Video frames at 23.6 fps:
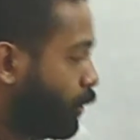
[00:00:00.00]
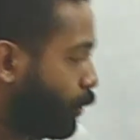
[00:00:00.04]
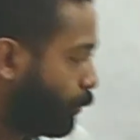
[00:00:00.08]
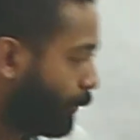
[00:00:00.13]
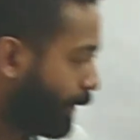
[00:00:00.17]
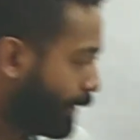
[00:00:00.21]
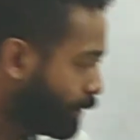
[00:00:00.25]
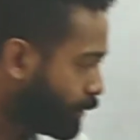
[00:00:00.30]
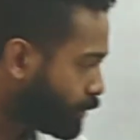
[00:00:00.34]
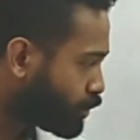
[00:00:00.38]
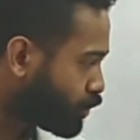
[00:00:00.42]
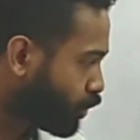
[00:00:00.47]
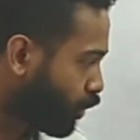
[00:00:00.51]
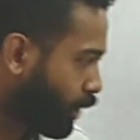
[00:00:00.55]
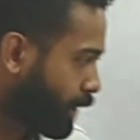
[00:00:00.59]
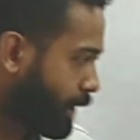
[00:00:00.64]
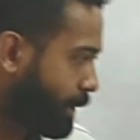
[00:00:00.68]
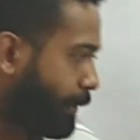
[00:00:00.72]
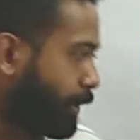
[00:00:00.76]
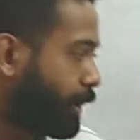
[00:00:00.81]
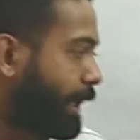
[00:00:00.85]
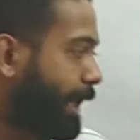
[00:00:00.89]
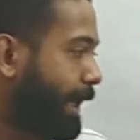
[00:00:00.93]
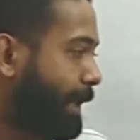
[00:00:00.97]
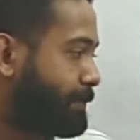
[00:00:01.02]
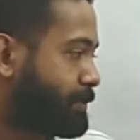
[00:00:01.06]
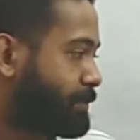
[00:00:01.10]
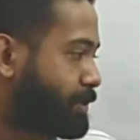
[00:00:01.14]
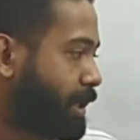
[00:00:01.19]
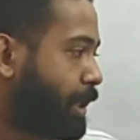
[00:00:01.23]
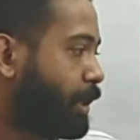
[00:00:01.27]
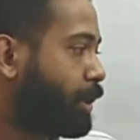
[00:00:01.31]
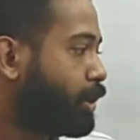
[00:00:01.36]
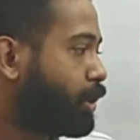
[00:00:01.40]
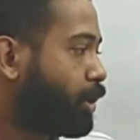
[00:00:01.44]
when you talk about
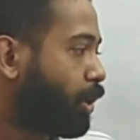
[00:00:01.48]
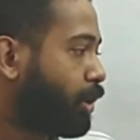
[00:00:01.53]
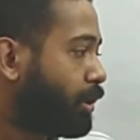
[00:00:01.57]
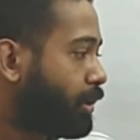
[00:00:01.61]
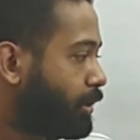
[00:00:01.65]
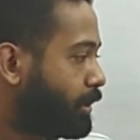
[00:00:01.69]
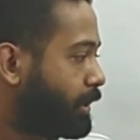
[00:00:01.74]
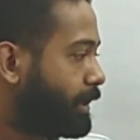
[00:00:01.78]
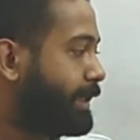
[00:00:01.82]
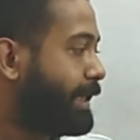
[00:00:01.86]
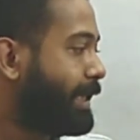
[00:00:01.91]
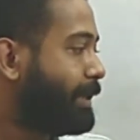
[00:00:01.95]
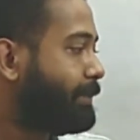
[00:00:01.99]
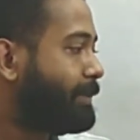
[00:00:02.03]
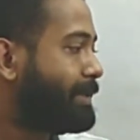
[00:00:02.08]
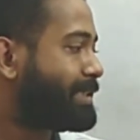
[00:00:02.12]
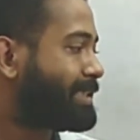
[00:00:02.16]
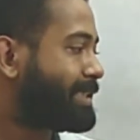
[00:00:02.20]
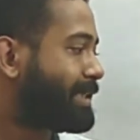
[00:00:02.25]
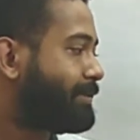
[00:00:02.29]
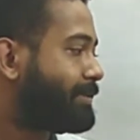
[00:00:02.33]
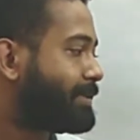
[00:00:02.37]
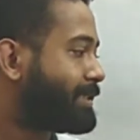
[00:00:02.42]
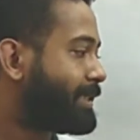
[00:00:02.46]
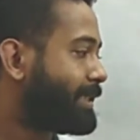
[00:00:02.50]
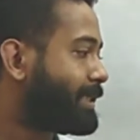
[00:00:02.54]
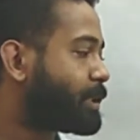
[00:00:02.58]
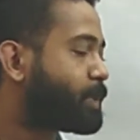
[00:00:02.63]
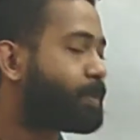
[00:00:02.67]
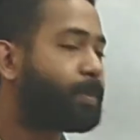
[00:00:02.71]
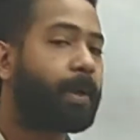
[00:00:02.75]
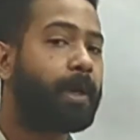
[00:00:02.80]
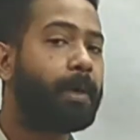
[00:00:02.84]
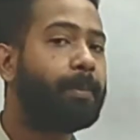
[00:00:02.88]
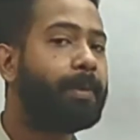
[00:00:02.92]
epsilon naught, the name itself
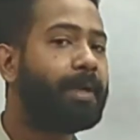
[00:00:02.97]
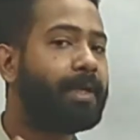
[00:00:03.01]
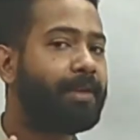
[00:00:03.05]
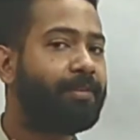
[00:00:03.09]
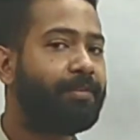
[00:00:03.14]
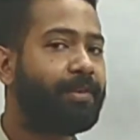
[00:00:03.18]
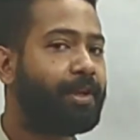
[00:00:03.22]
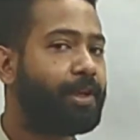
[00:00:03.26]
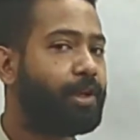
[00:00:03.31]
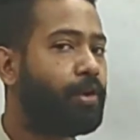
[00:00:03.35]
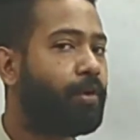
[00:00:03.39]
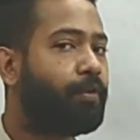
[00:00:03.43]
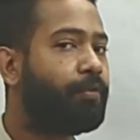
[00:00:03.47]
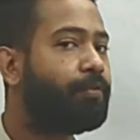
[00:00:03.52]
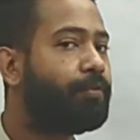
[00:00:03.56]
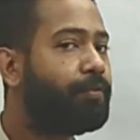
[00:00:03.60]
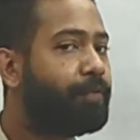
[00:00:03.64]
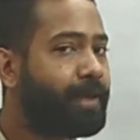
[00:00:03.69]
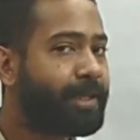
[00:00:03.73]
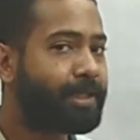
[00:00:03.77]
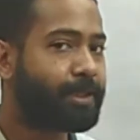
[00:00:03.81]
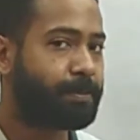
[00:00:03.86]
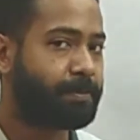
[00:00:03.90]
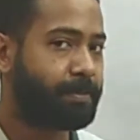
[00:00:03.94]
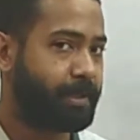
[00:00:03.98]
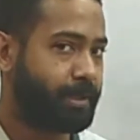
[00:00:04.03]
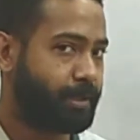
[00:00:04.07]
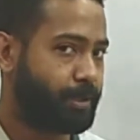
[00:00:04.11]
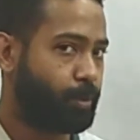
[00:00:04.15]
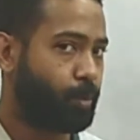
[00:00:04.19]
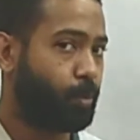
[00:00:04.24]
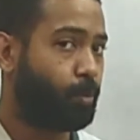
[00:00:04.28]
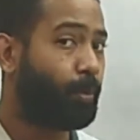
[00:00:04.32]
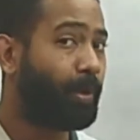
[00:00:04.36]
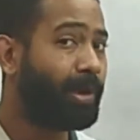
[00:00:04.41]
says permittivity of free
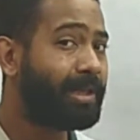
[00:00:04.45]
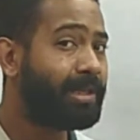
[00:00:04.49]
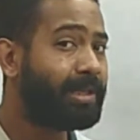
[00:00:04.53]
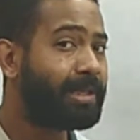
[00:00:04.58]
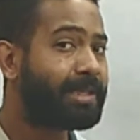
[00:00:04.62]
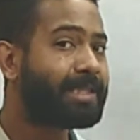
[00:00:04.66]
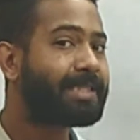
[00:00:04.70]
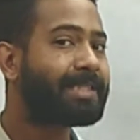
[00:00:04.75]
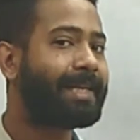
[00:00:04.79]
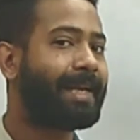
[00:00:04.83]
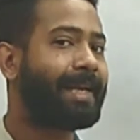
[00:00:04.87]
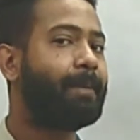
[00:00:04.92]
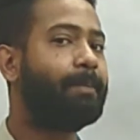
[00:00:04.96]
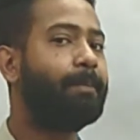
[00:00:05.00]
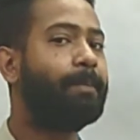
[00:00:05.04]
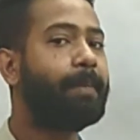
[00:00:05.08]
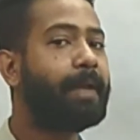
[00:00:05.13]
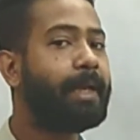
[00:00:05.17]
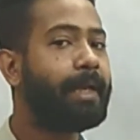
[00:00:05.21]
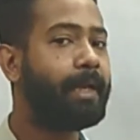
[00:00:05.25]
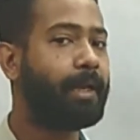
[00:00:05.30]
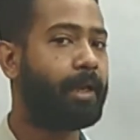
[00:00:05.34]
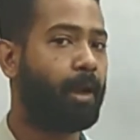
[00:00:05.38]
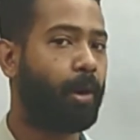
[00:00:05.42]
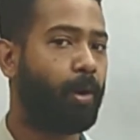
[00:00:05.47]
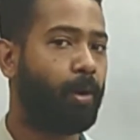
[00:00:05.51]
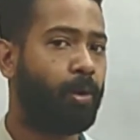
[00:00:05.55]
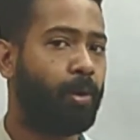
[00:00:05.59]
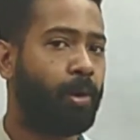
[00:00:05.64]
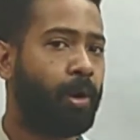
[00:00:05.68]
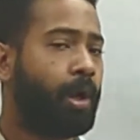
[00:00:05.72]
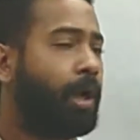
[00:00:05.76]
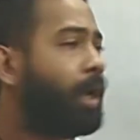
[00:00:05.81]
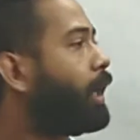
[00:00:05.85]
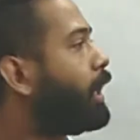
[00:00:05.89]
space. What does that mean
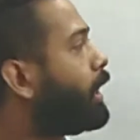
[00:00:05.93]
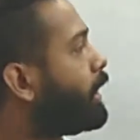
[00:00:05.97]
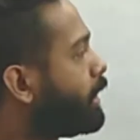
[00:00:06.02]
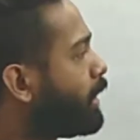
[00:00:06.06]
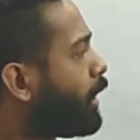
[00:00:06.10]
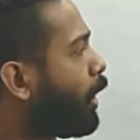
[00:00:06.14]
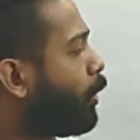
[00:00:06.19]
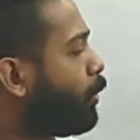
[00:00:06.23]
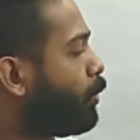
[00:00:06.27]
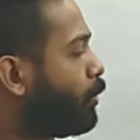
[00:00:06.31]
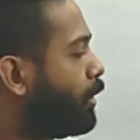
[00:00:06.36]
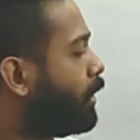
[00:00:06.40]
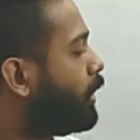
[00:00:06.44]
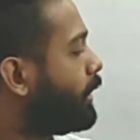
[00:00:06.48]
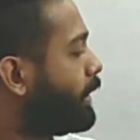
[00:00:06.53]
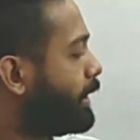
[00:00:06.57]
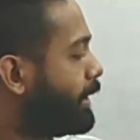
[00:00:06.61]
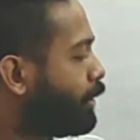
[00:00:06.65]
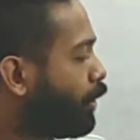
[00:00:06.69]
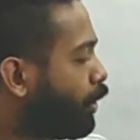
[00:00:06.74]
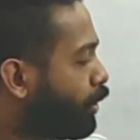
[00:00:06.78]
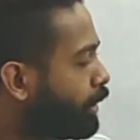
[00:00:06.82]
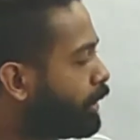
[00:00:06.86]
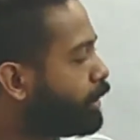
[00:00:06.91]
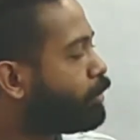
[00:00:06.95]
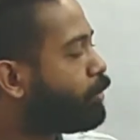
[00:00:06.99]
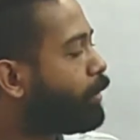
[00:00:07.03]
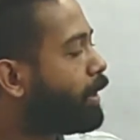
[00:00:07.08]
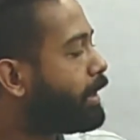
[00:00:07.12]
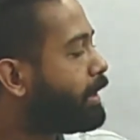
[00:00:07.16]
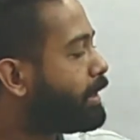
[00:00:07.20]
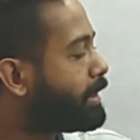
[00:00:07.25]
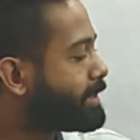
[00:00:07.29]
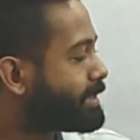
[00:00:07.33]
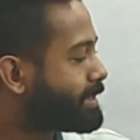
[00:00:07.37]
now? Now, in order to
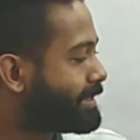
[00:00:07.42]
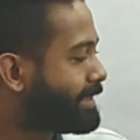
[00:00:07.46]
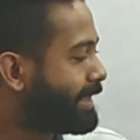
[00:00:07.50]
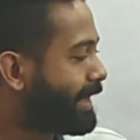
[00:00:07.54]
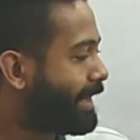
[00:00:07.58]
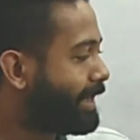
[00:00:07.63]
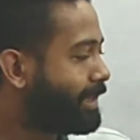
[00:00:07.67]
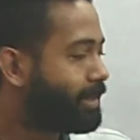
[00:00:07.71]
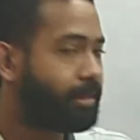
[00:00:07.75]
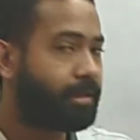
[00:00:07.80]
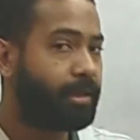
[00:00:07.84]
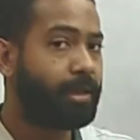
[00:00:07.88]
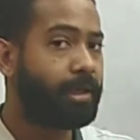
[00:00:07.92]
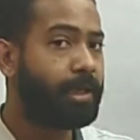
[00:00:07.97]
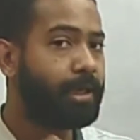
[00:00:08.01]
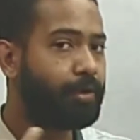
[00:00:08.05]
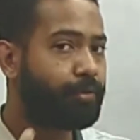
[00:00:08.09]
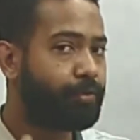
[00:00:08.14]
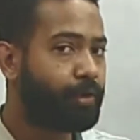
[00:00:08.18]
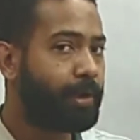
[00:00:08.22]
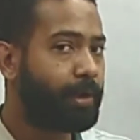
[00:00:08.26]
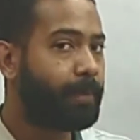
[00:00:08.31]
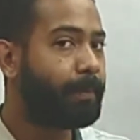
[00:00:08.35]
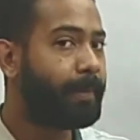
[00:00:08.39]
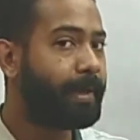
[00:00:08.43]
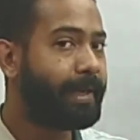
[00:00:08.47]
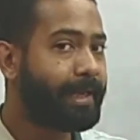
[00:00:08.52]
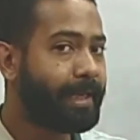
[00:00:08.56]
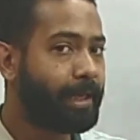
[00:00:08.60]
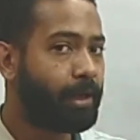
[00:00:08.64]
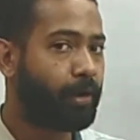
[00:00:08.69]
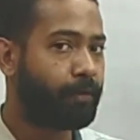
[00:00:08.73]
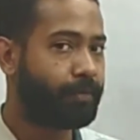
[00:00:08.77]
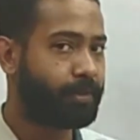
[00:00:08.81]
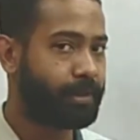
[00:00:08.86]
understand the literal
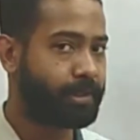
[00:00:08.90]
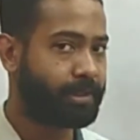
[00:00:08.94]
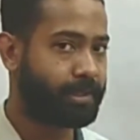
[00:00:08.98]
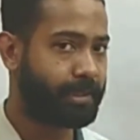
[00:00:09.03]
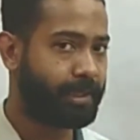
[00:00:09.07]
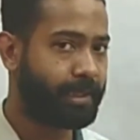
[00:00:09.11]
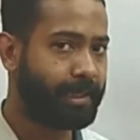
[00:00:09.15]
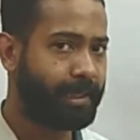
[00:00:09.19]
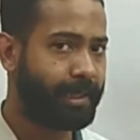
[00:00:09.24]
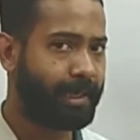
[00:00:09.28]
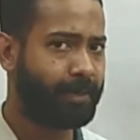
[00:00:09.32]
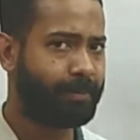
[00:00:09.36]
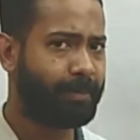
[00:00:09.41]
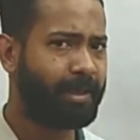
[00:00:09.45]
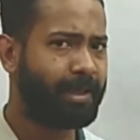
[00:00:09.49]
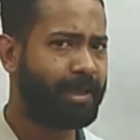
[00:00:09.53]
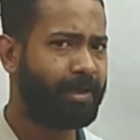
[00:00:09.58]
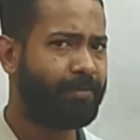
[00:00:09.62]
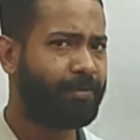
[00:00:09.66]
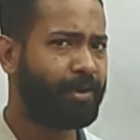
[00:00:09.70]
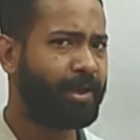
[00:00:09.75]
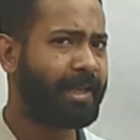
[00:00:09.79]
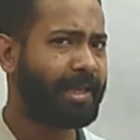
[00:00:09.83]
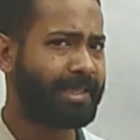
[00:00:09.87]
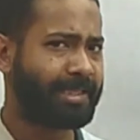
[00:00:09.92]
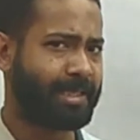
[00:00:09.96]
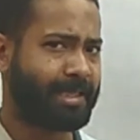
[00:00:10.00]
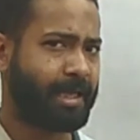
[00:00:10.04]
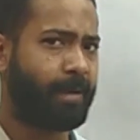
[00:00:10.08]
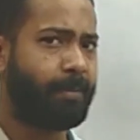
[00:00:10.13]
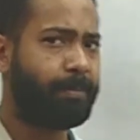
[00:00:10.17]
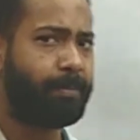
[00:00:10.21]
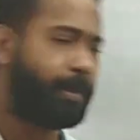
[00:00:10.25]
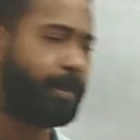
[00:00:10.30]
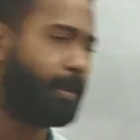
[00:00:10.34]
meaning of this thing, let me give you an
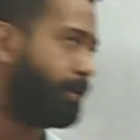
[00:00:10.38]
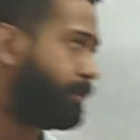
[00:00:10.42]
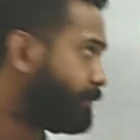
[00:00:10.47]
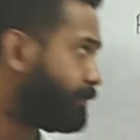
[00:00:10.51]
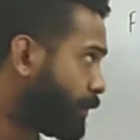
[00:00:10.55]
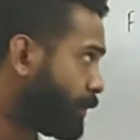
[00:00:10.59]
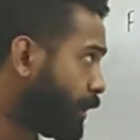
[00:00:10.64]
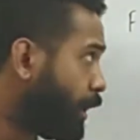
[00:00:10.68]
example.